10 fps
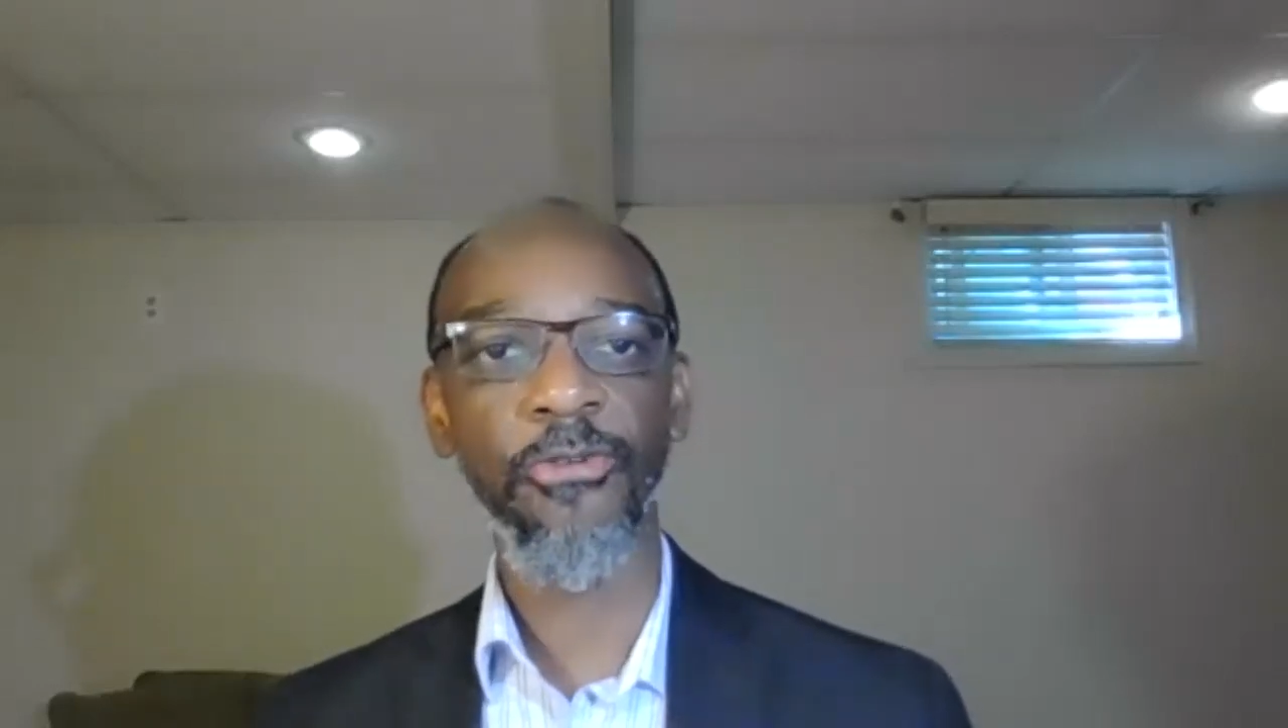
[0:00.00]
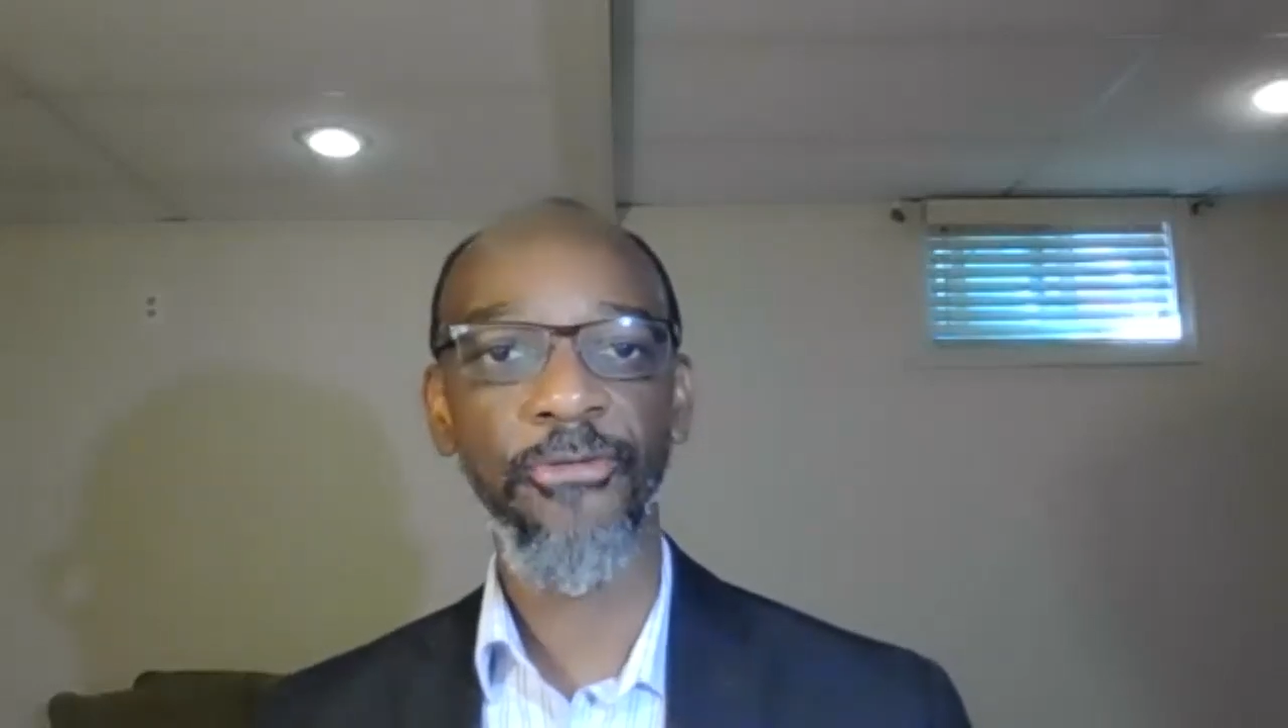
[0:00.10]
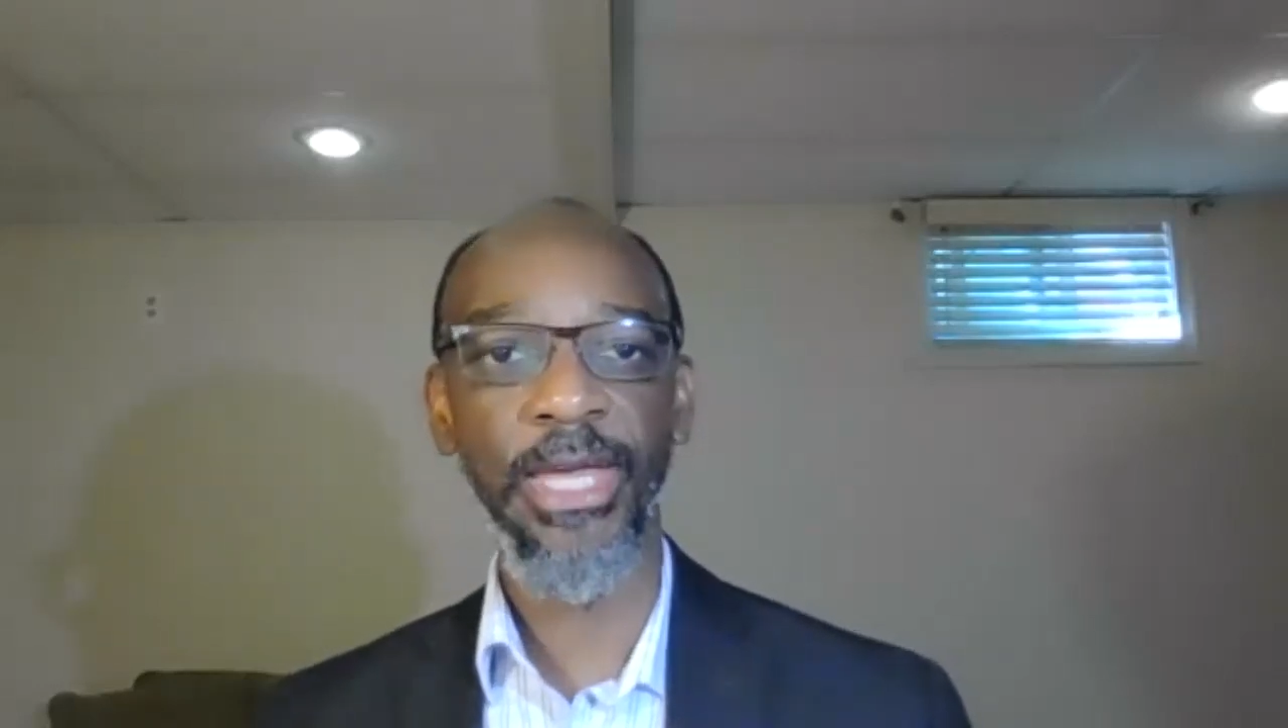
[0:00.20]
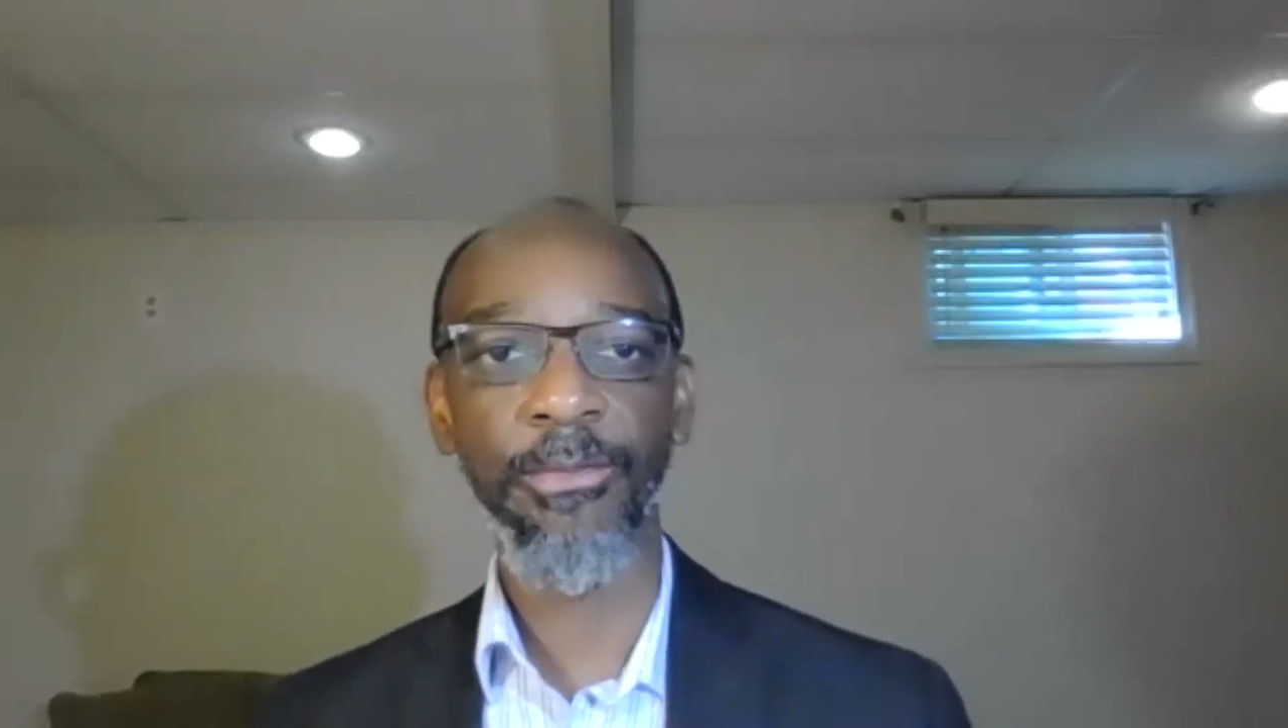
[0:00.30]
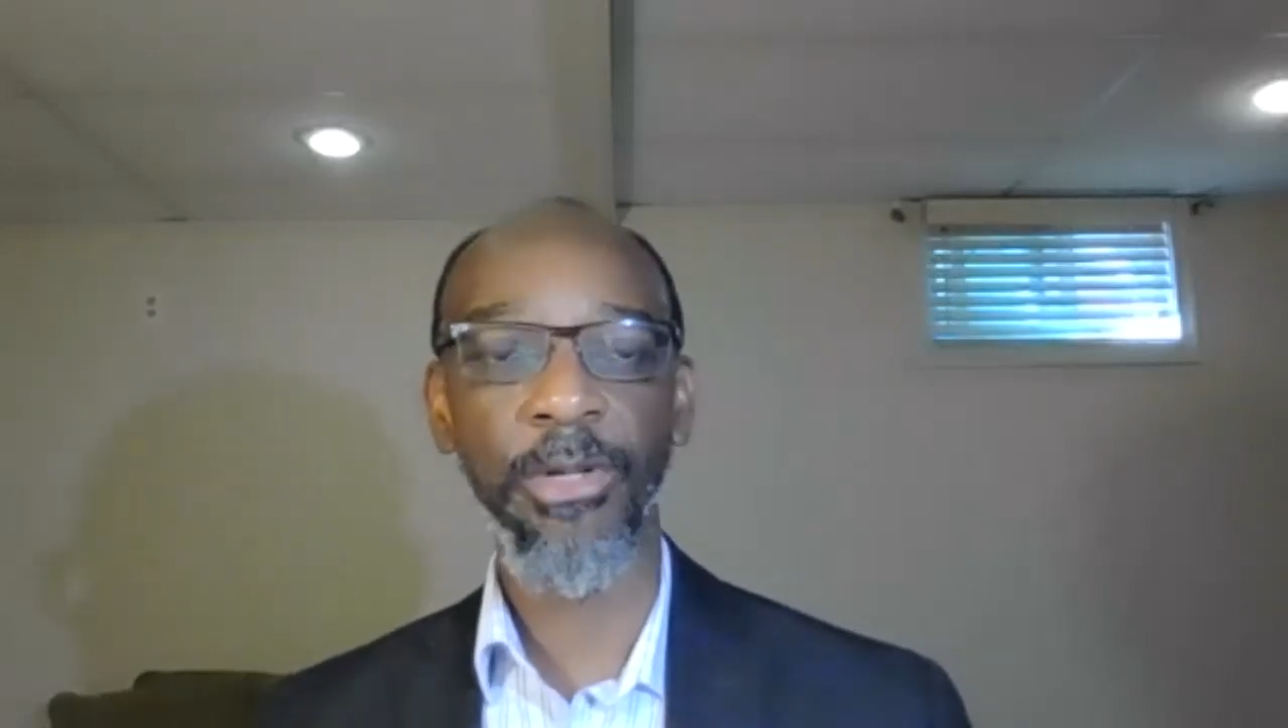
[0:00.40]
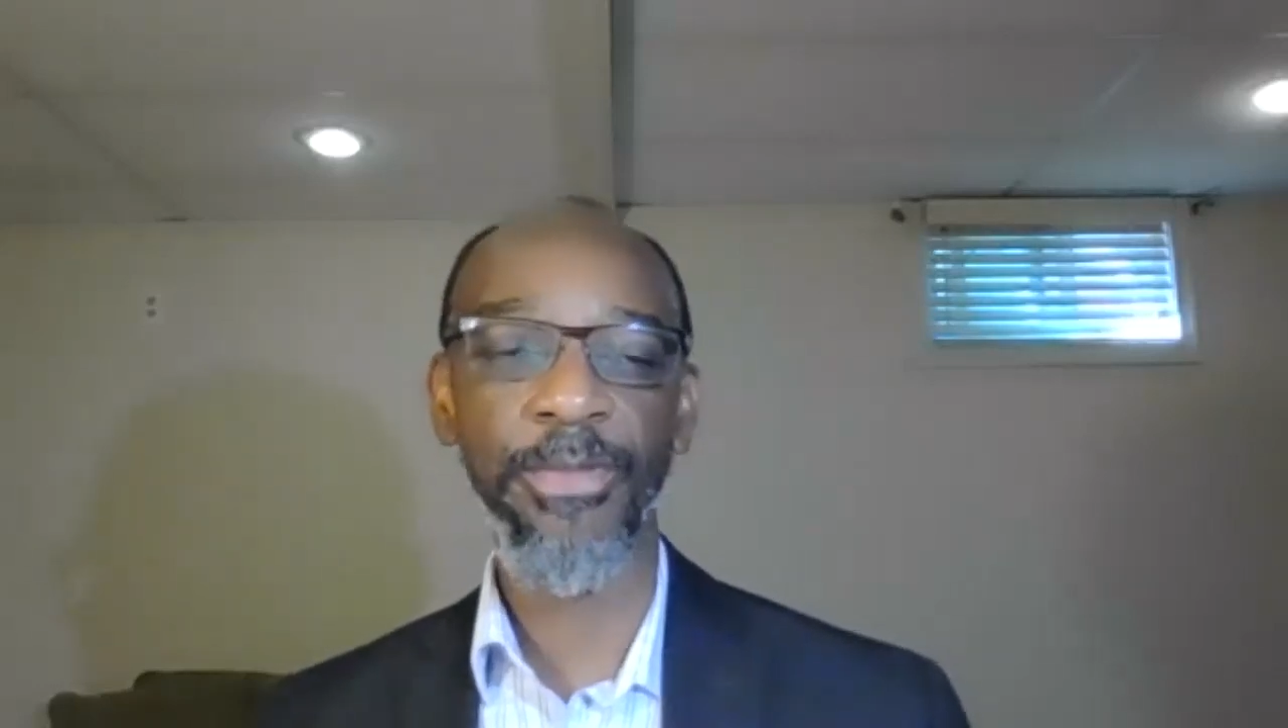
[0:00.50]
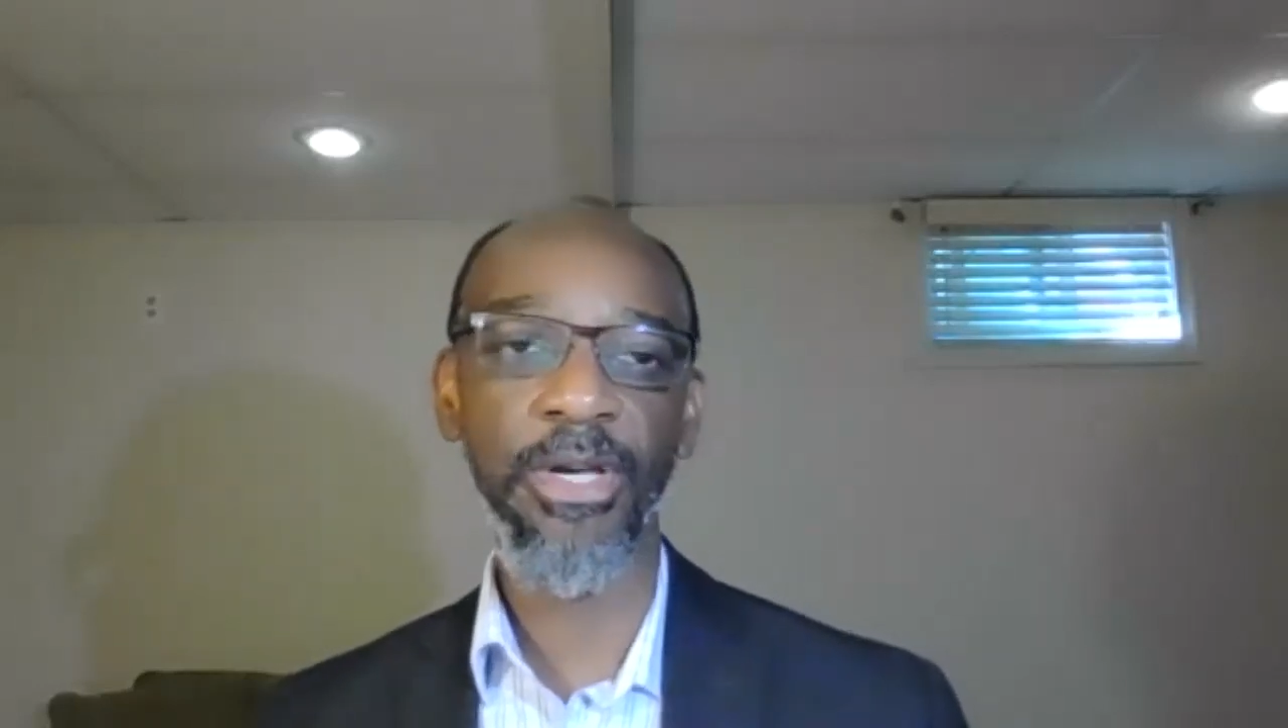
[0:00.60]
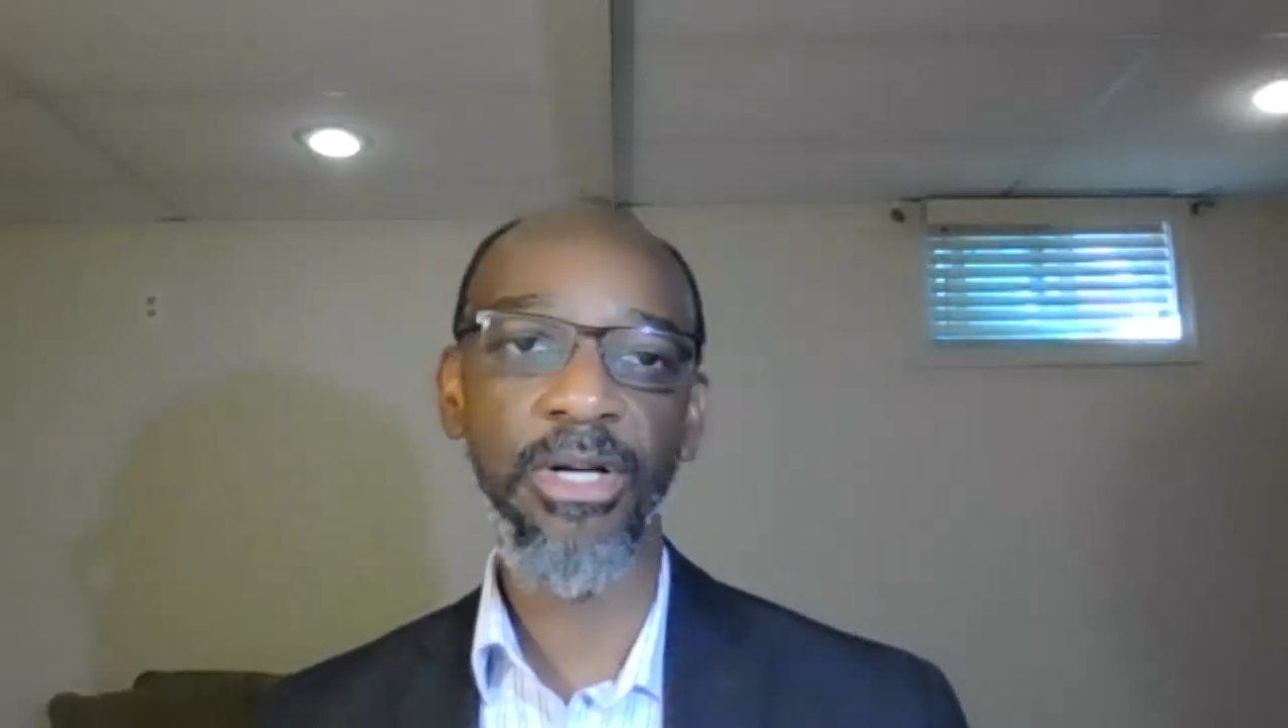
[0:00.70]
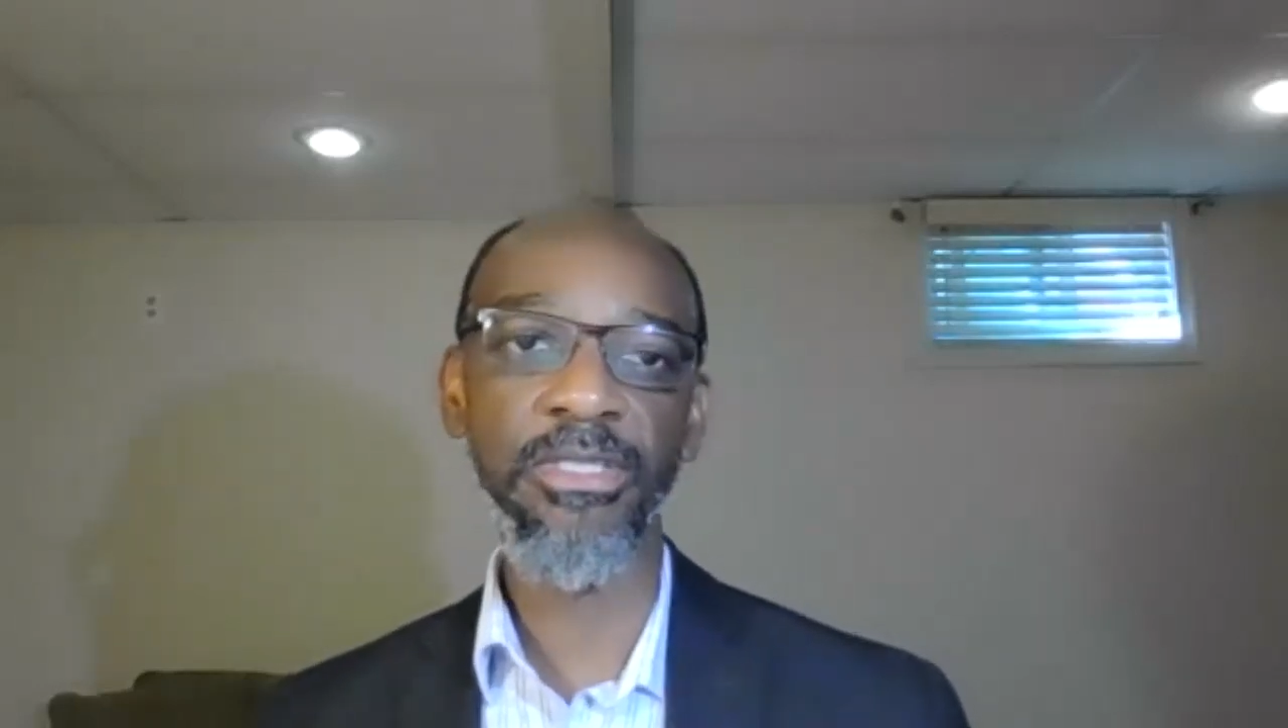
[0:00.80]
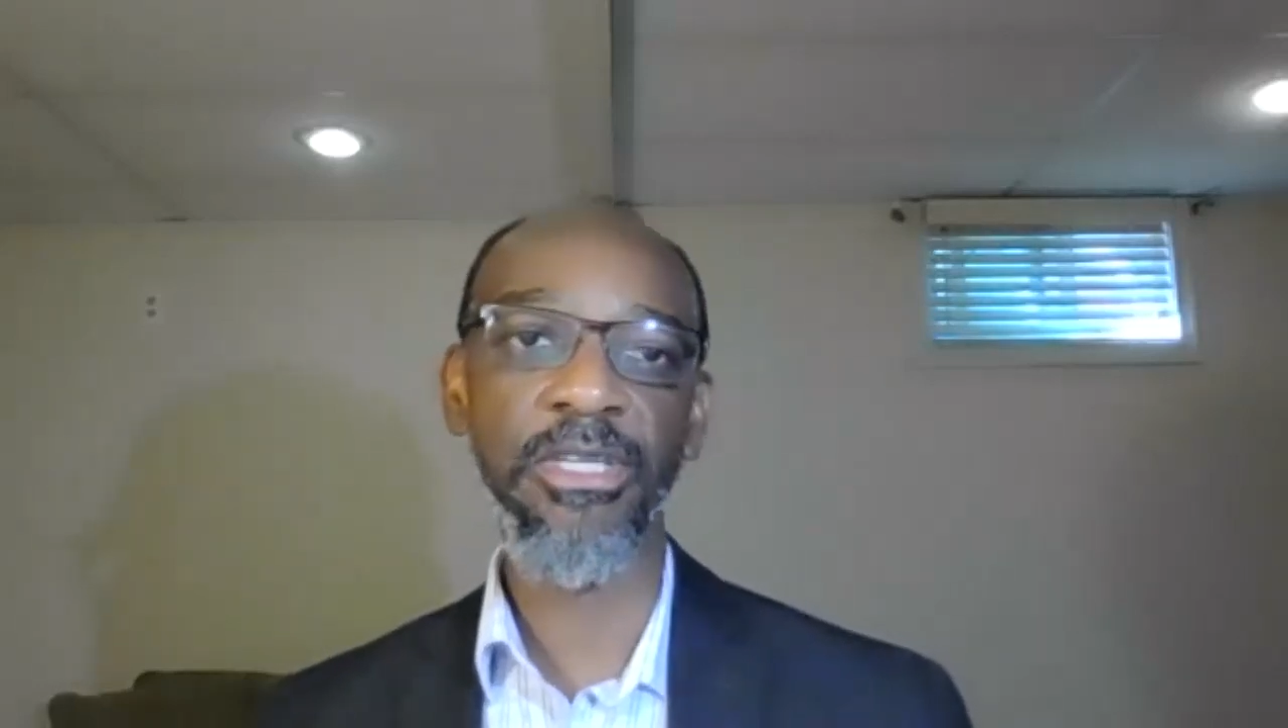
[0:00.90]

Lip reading: available because